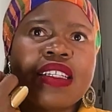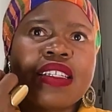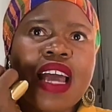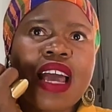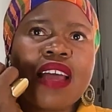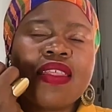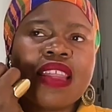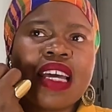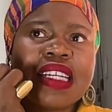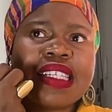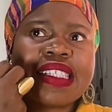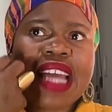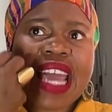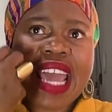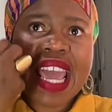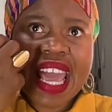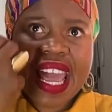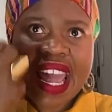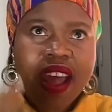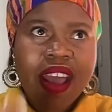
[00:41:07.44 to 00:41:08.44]
and that
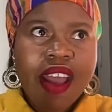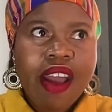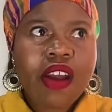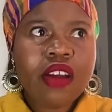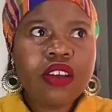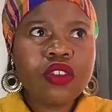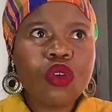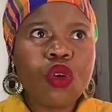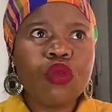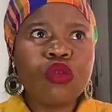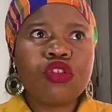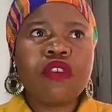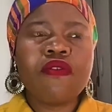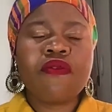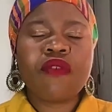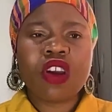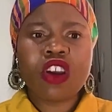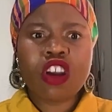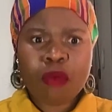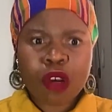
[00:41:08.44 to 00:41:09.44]
hair is also
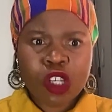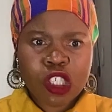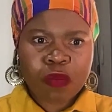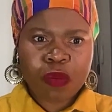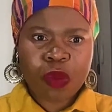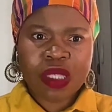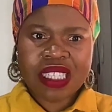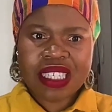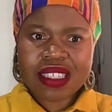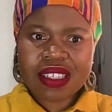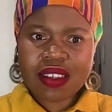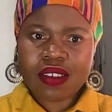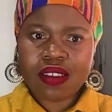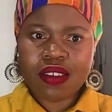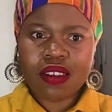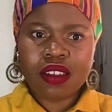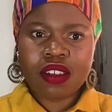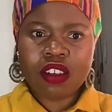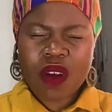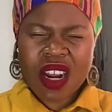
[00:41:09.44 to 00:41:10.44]
very much
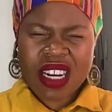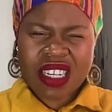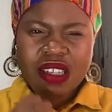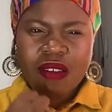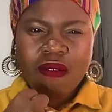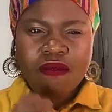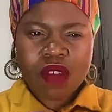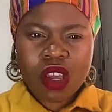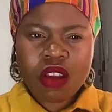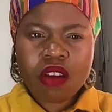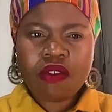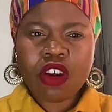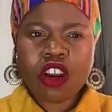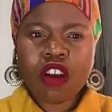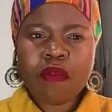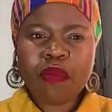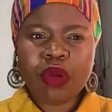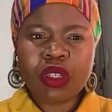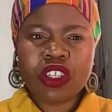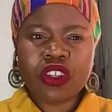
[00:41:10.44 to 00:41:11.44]
political, right? It's a very,
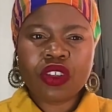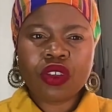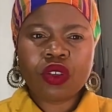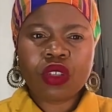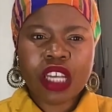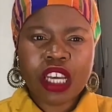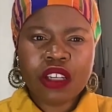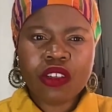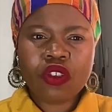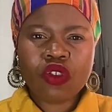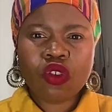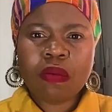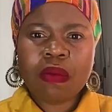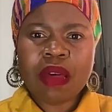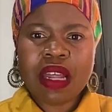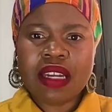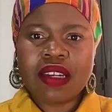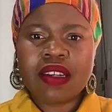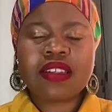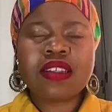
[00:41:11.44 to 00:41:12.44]
very political
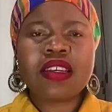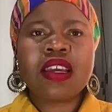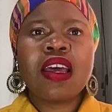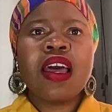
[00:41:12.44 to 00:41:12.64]
instrument.